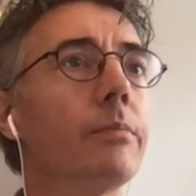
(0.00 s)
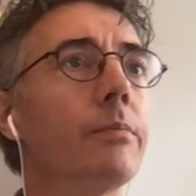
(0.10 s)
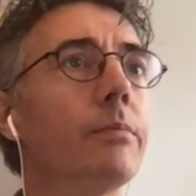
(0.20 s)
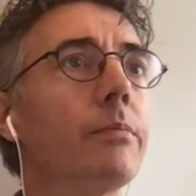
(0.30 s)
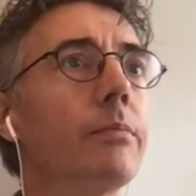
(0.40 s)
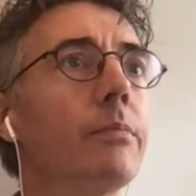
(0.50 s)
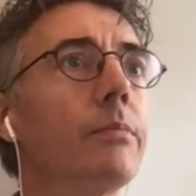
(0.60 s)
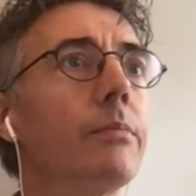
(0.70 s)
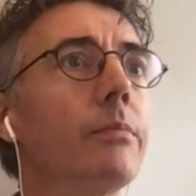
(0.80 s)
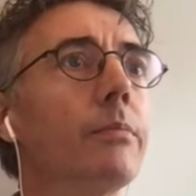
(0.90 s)

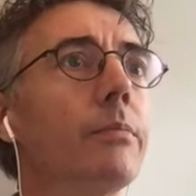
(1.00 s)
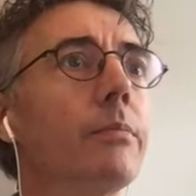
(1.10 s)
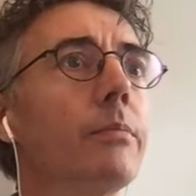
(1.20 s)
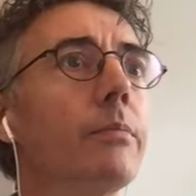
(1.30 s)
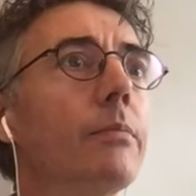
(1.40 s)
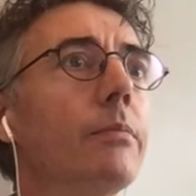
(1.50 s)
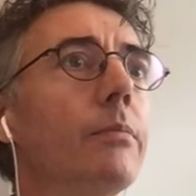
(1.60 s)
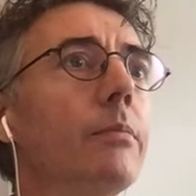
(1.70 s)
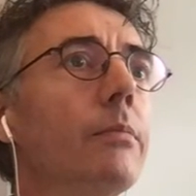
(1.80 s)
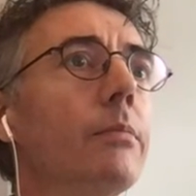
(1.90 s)

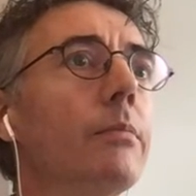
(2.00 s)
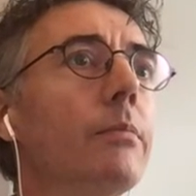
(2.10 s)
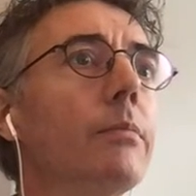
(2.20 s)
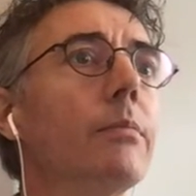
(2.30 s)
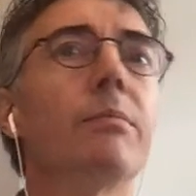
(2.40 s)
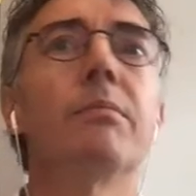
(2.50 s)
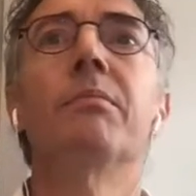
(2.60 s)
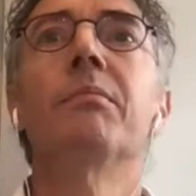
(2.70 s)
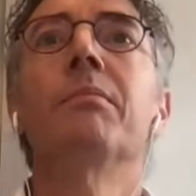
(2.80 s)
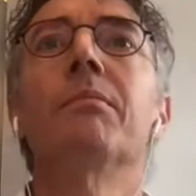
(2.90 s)

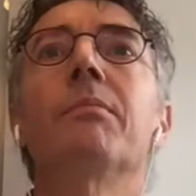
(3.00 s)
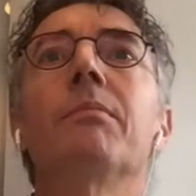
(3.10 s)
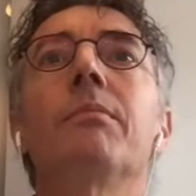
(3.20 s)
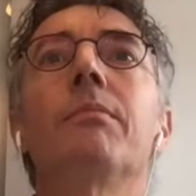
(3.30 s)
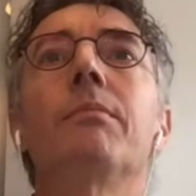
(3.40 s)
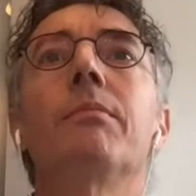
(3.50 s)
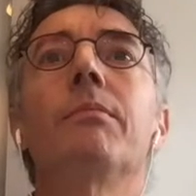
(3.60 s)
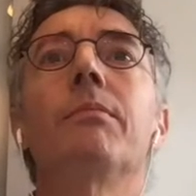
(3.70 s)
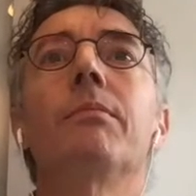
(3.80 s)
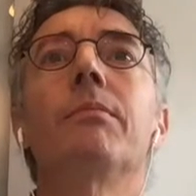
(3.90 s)

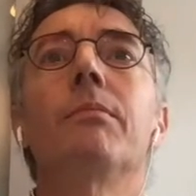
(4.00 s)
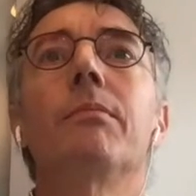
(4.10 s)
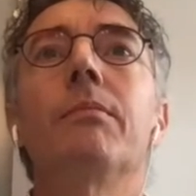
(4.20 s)
Nobody speaks.